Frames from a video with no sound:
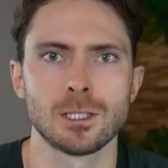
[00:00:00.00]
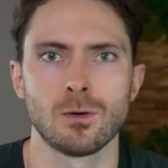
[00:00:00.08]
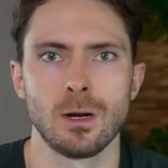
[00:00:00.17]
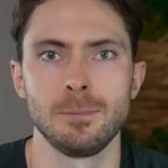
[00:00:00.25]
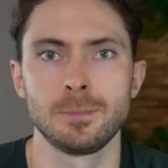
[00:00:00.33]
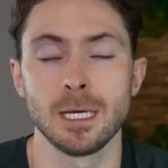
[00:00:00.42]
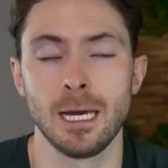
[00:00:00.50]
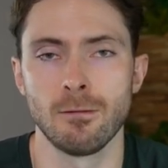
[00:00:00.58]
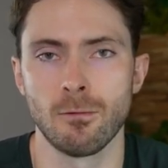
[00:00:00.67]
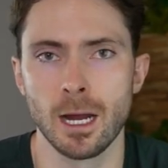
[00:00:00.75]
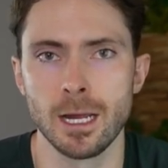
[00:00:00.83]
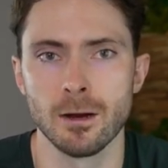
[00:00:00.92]
script,
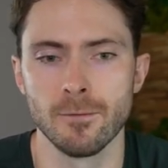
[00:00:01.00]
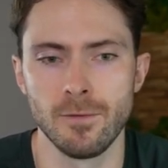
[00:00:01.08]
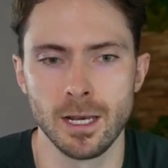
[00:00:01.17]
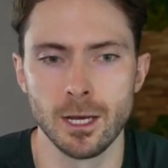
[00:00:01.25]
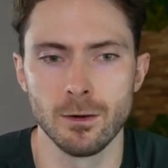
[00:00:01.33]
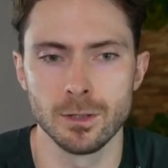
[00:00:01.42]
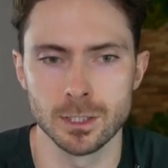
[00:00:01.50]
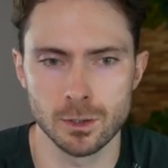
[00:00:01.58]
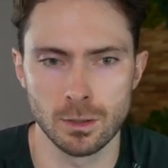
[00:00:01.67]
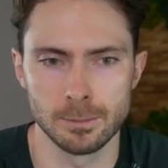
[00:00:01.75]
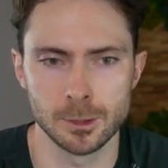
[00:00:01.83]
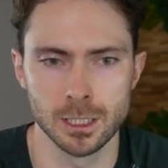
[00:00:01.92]
and write your video
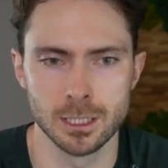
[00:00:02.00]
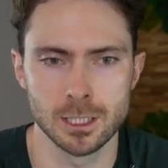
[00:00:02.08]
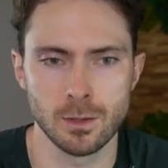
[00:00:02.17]
description.